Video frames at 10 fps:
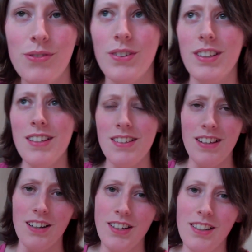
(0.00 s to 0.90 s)
Well, this is
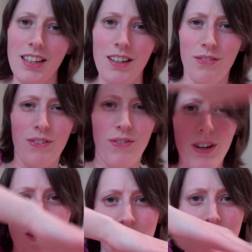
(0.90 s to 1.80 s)
actually
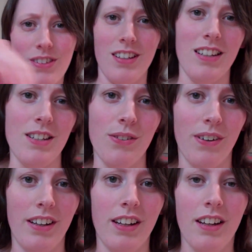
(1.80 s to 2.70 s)
reversed in this
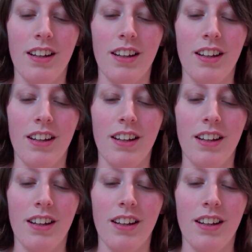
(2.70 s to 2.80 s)
one.